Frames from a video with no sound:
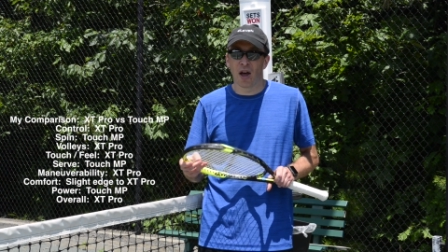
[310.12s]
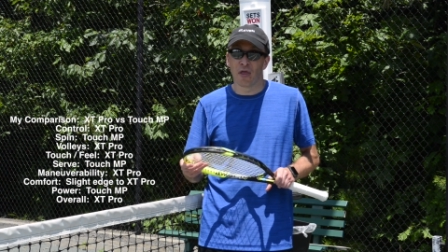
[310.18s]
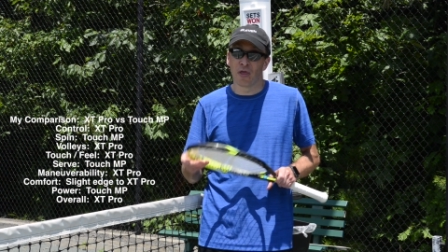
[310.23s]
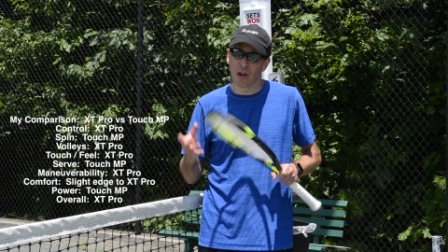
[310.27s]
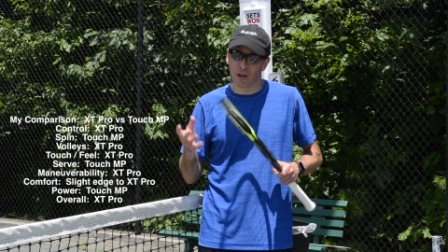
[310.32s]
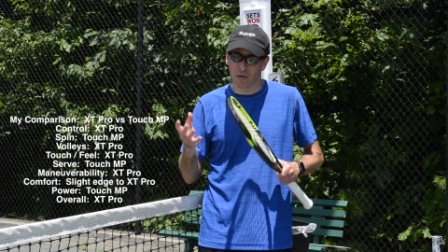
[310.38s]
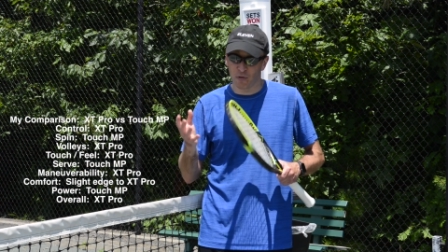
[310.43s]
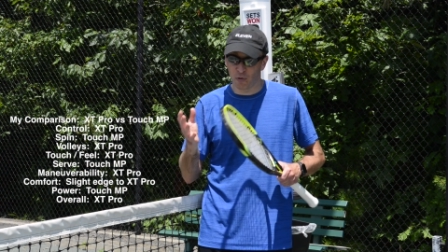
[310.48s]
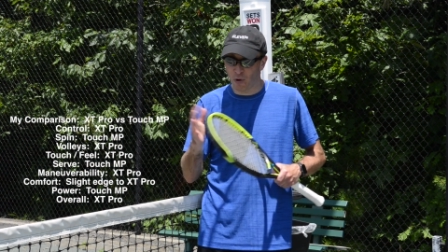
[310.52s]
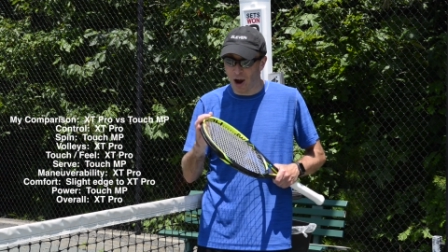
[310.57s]

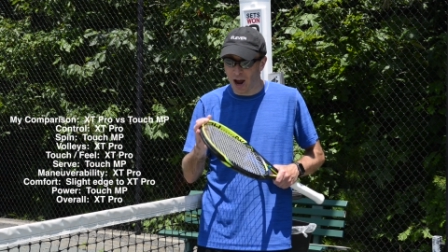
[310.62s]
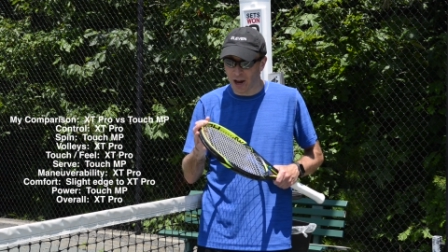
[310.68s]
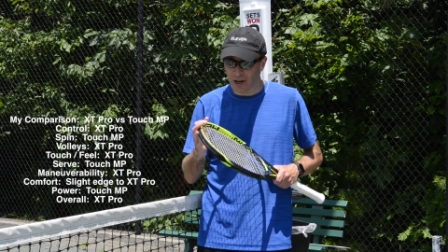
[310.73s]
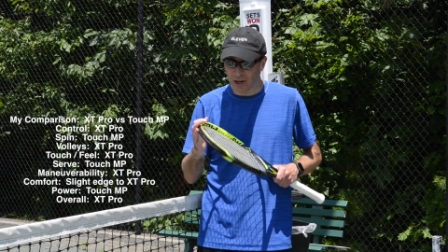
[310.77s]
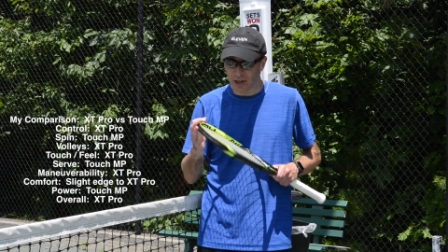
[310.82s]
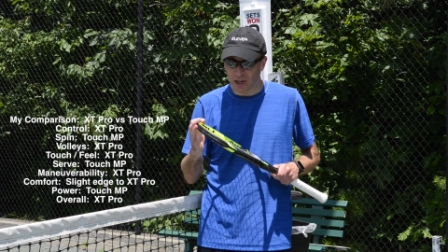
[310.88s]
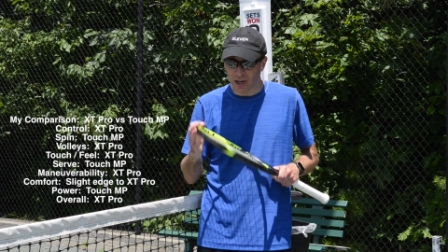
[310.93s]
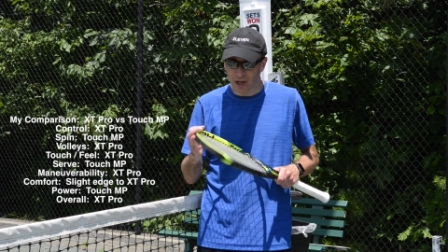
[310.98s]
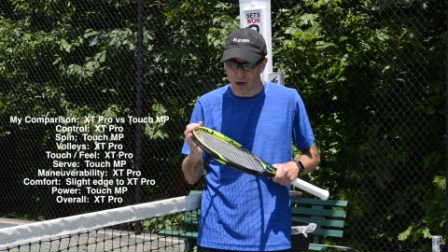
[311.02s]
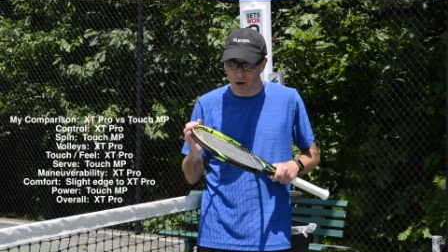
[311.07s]
this
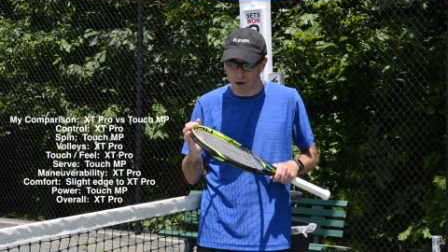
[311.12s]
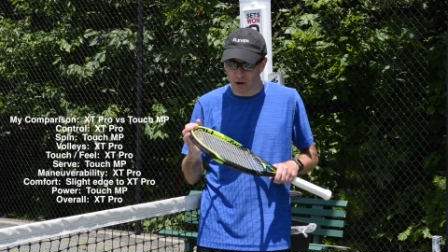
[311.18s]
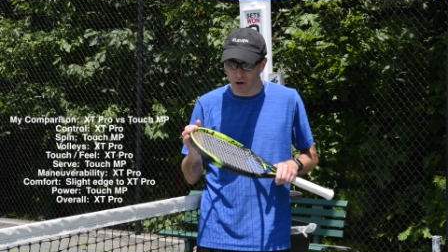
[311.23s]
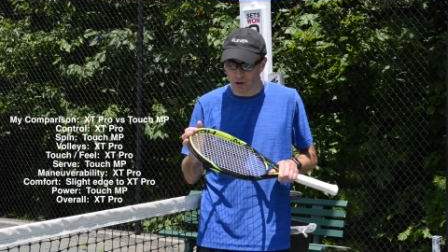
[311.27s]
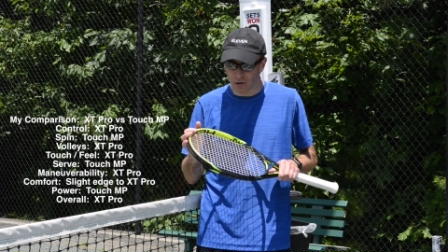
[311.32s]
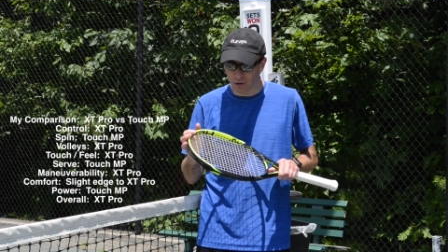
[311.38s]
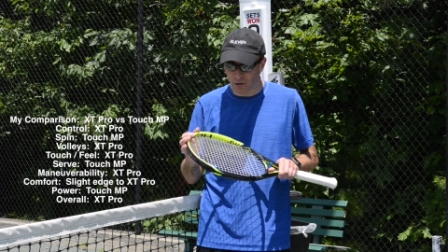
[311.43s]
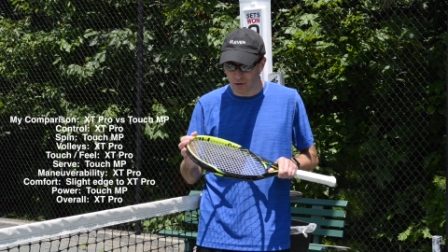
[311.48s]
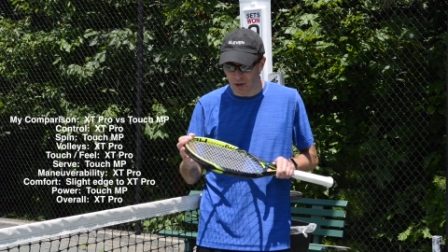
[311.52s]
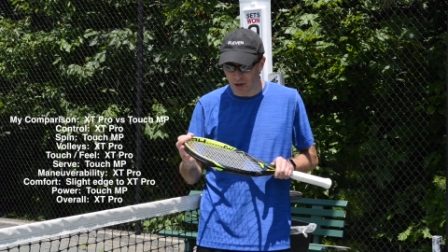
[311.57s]
racket
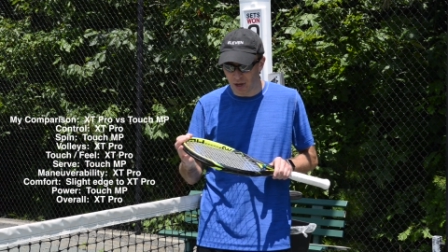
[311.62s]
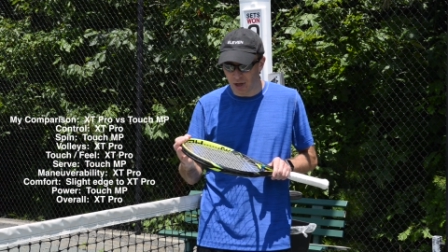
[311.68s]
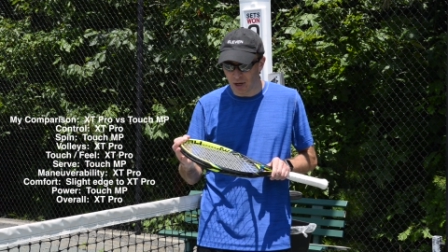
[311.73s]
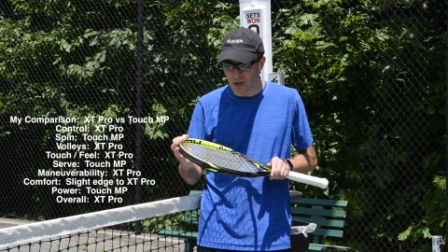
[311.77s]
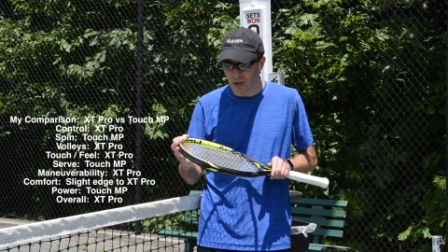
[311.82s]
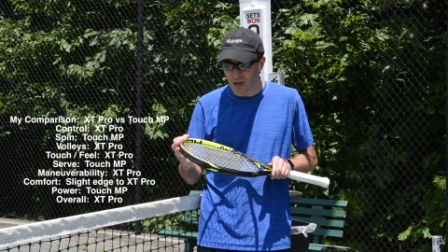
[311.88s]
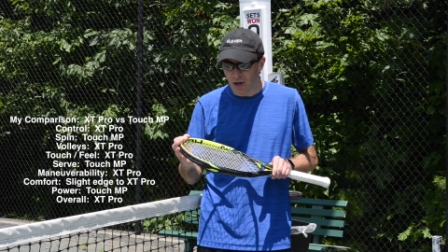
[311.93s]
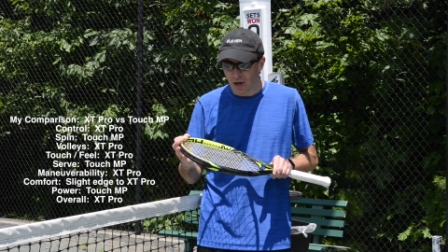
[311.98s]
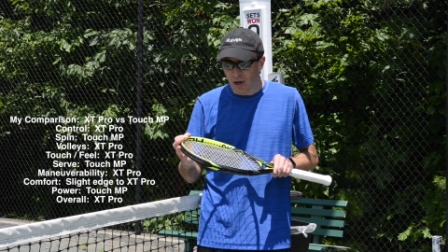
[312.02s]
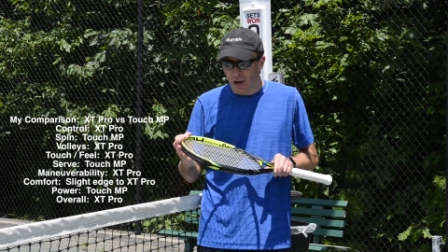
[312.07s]
here,
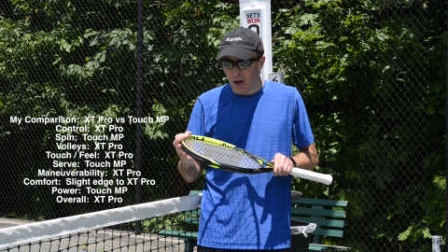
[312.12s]
the